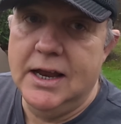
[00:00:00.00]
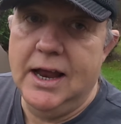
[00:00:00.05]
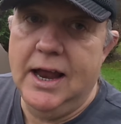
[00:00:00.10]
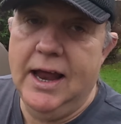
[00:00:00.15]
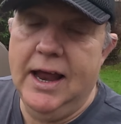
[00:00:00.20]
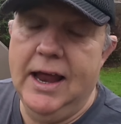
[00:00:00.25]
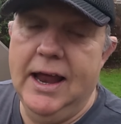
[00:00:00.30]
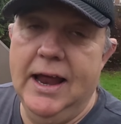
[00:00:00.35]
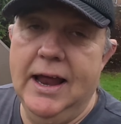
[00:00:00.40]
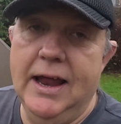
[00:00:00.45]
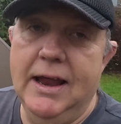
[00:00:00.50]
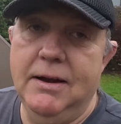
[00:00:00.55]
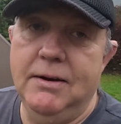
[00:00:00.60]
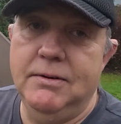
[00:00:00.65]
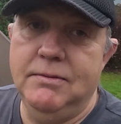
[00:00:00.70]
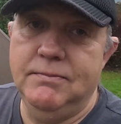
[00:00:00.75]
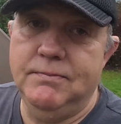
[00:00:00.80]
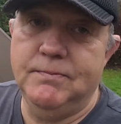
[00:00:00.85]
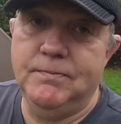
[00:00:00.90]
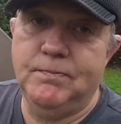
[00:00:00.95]
Uh,
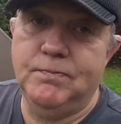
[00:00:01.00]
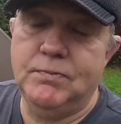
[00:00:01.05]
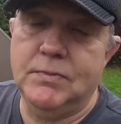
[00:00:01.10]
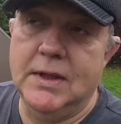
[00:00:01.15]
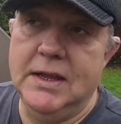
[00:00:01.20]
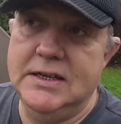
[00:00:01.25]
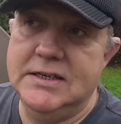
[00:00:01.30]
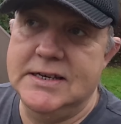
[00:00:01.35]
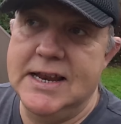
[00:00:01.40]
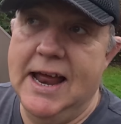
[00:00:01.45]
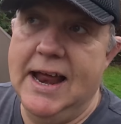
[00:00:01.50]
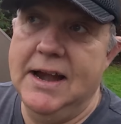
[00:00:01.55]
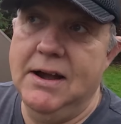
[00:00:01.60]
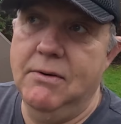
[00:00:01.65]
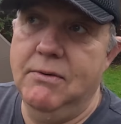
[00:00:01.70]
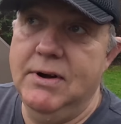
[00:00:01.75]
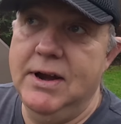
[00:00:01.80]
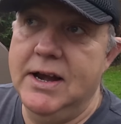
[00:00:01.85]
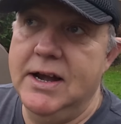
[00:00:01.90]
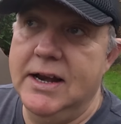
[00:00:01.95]
it's
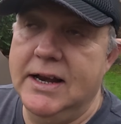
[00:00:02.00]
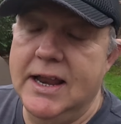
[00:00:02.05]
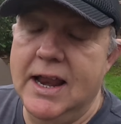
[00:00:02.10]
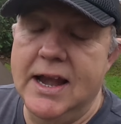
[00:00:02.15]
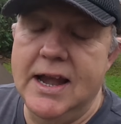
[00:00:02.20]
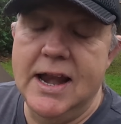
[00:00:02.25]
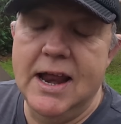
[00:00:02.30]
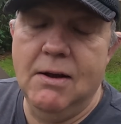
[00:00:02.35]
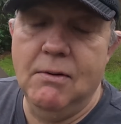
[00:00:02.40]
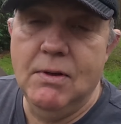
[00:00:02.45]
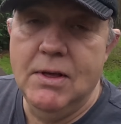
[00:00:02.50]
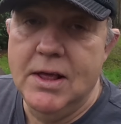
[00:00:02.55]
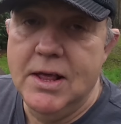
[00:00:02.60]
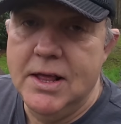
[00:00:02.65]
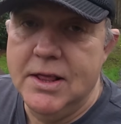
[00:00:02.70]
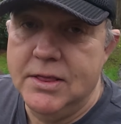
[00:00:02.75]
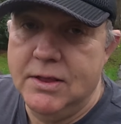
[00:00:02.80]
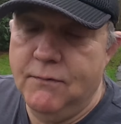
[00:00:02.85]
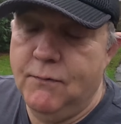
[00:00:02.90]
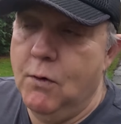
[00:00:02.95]
starting to rain again now.
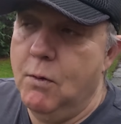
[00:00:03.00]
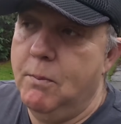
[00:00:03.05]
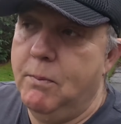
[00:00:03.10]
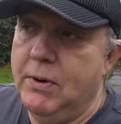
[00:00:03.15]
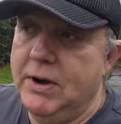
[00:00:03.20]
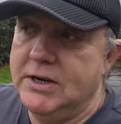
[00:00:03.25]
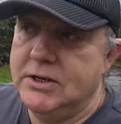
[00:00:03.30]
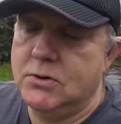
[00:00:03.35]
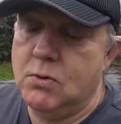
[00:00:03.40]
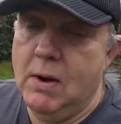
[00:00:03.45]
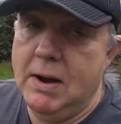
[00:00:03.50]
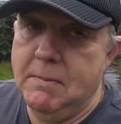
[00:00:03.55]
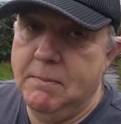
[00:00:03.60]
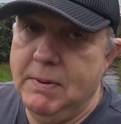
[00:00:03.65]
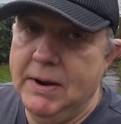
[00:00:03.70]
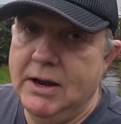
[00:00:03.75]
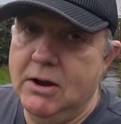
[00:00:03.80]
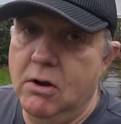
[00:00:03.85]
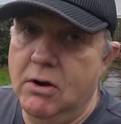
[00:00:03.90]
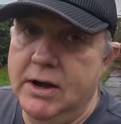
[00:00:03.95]
The footprint's quite
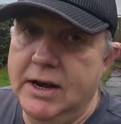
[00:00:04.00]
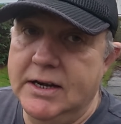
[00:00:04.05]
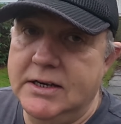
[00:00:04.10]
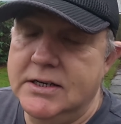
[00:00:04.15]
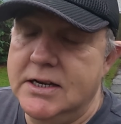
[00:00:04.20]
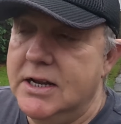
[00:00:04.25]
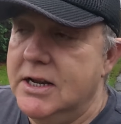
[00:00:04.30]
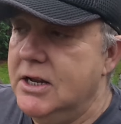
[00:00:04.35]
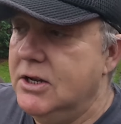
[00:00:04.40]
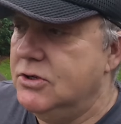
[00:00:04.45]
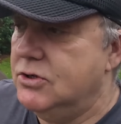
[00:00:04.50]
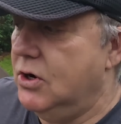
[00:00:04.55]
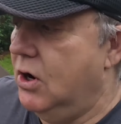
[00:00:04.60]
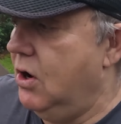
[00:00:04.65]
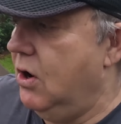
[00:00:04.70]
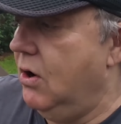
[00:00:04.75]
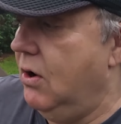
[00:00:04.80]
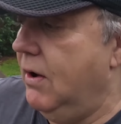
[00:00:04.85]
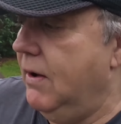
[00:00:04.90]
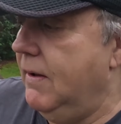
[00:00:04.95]
big on it,
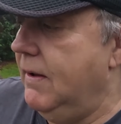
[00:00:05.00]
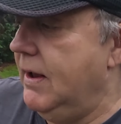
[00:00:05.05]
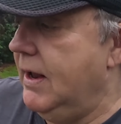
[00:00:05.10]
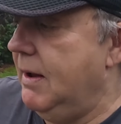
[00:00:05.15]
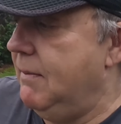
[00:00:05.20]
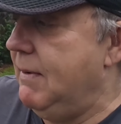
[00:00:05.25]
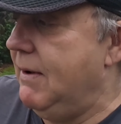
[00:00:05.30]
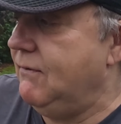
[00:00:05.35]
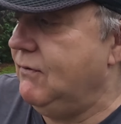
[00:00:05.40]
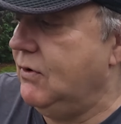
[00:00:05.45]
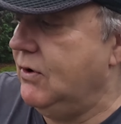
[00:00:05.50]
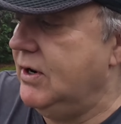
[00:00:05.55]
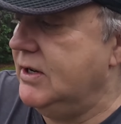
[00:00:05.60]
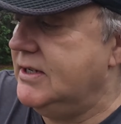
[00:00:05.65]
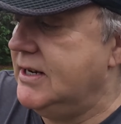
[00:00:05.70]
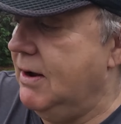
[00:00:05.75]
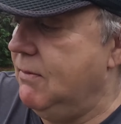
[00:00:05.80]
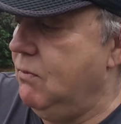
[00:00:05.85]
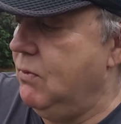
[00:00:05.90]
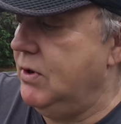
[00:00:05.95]
so I'm after a
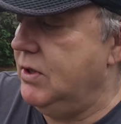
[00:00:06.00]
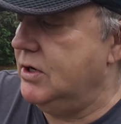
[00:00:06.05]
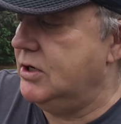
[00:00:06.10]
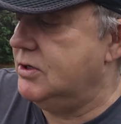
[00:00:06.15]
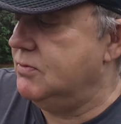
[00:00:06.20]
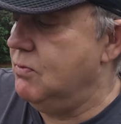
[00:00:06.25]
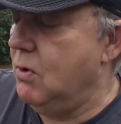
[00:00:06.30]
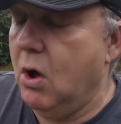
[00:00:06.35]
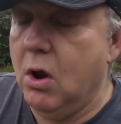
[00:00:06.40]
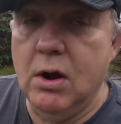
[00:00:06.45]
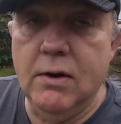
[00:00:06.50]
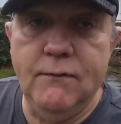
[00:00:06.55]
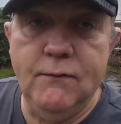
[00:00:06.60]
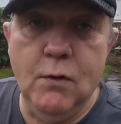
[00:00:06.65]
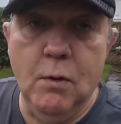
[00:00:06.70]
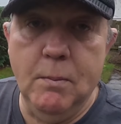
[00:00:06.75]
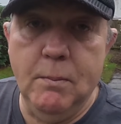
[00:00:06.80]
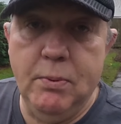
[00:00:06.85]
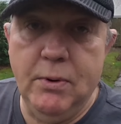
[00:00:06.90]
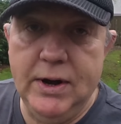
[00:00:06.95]
tent with a smaller
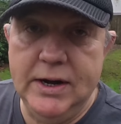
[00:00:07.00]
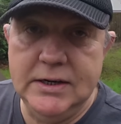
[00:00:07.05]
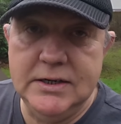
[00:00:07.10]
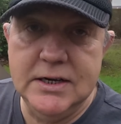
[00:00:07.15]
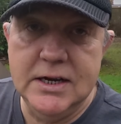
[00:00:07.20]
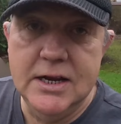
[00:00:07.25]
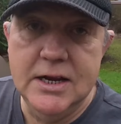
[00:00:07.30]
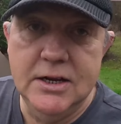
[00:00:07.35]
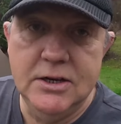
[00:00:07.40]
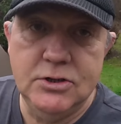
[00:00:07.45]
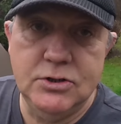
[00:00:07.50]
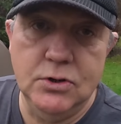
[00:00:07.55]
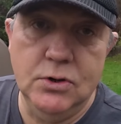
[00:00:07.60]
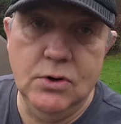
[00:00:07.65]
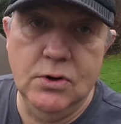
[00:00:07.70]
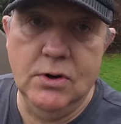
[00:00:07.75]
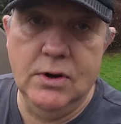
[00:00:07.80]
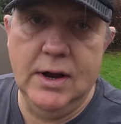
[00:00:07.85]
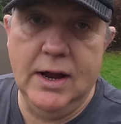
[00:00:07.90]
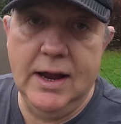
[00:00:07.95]
footprint
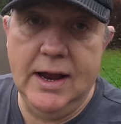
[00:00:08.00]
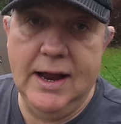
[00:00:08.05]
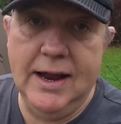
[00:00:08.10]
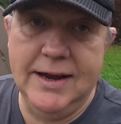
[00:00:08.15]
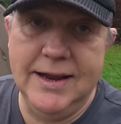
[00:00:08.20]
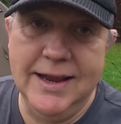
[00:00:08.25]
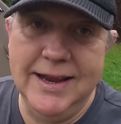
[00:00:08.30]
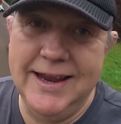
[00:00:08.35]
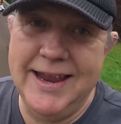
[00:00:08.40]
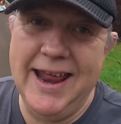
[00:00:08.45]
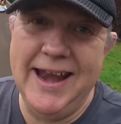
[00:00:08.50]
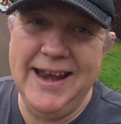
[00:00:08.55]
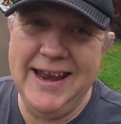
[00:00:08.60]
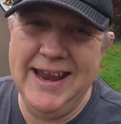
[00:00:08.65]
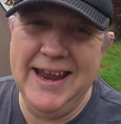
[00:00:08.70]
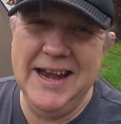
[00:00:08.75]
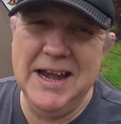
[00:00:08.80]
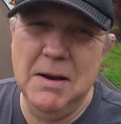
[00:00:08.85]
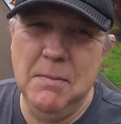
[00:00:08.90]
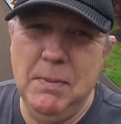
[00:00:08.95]
so I can get
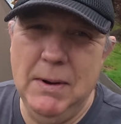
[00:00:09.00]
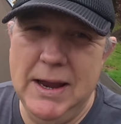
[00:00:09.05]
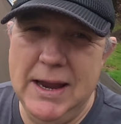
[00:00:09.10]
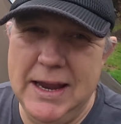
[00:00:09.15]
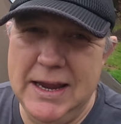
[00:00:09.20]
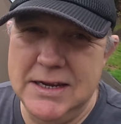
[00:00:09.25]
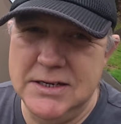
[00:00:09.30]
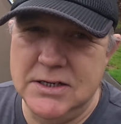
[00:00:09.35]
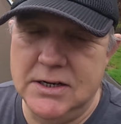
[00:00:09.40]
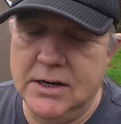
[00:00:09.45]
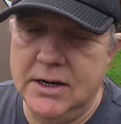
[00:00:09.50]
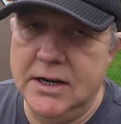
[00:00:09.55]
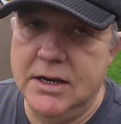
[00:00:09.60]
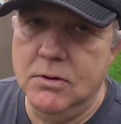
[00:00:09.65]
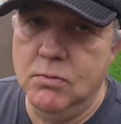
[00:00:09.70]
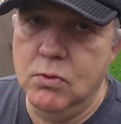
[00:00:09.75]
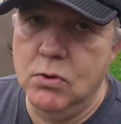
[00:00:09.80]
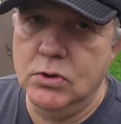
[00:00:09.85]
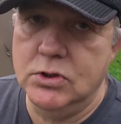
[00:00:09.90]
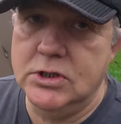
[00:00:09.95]
it in a bit easier
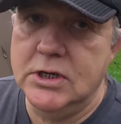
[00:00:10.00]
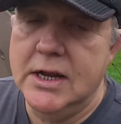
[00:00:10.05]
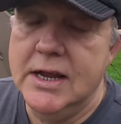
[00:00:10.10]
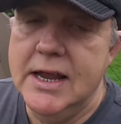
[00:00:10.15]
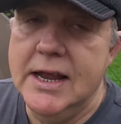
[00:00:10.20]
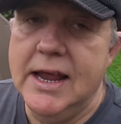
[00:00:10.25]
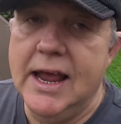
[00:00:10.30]
in the woods.